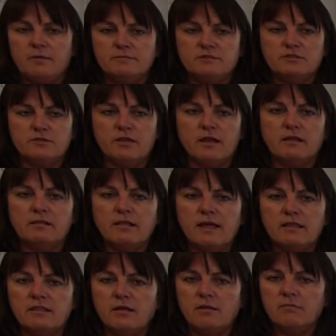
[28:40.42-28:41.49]
So they
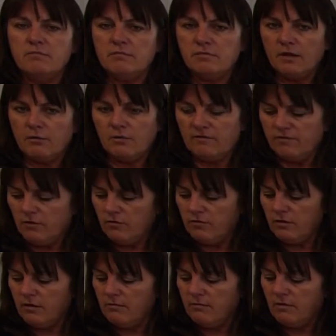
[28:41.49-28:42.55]
collect them, they review
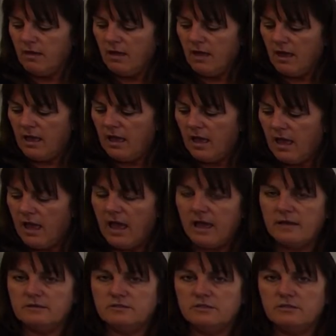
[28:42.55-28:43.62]
them,
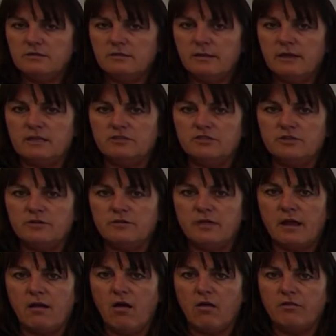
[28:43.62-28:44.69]
and they ensure
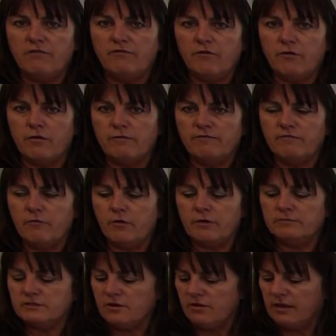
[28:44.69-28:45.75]
that all the
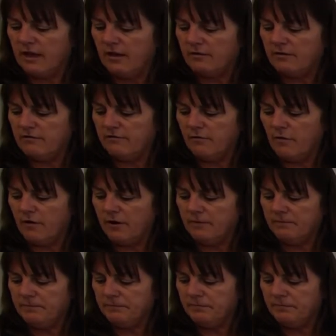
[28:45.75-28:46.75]
forms are accounted for.